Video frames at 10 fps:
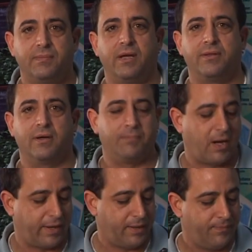in their
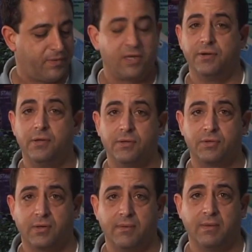body can do the
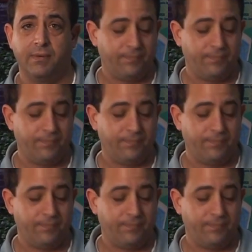treatment,